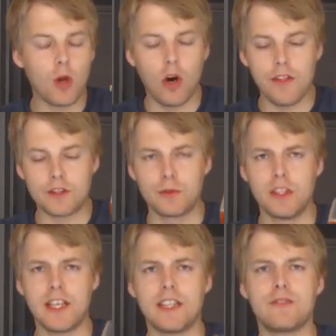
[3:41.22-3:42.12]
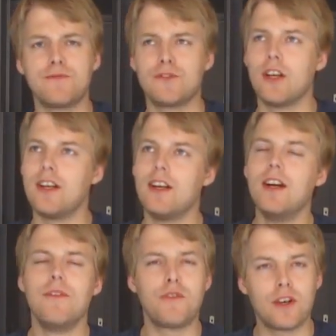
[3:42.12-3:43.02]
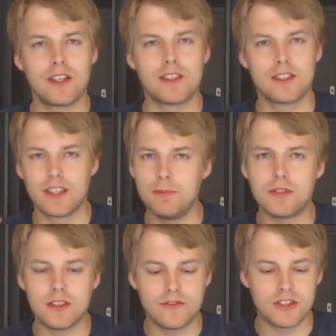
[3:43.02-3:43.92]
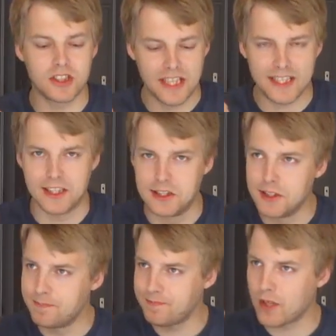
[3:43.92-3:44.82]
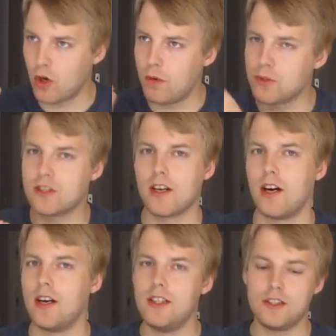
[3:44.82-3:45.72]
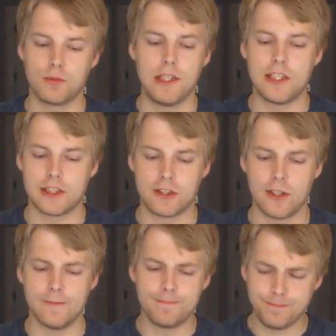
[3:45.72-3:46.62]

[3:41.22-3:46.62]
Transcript: Oh, that's really nice. For a glimpse of a second, almost got a honey sweetness to it.